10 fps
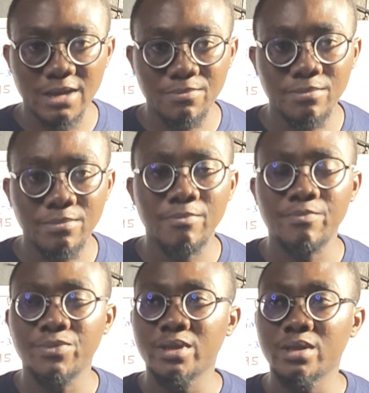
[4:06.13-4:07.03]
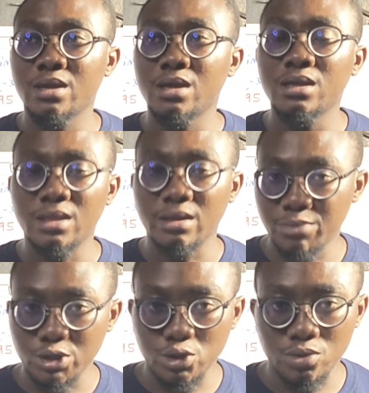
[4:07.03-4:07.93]
time,
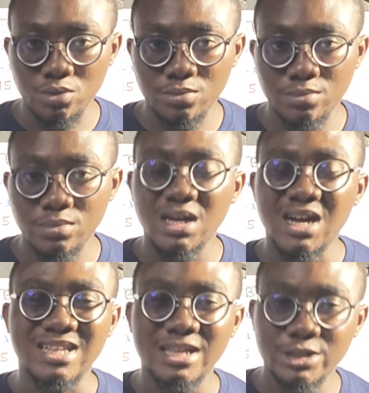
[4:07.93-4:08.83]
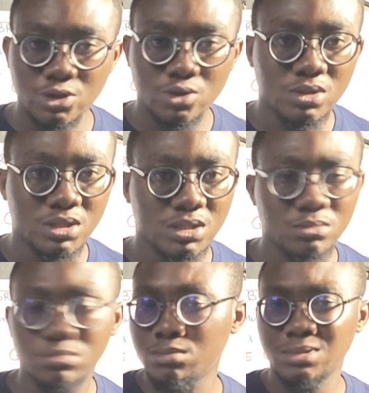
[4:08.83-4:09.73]
temperature, and electric
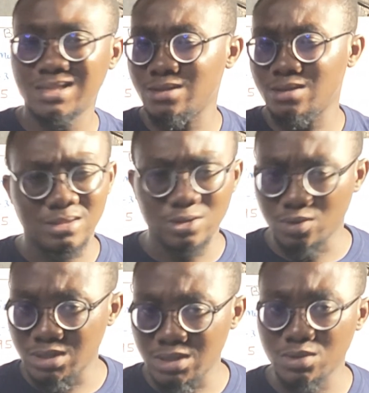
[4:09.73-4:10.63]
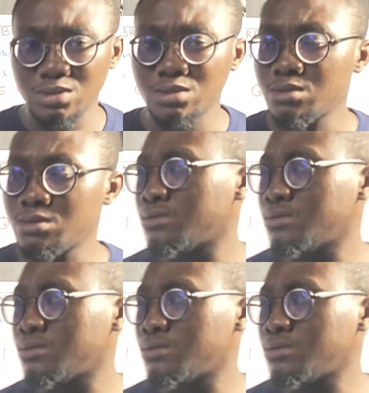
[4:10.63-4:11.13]
current. It does those.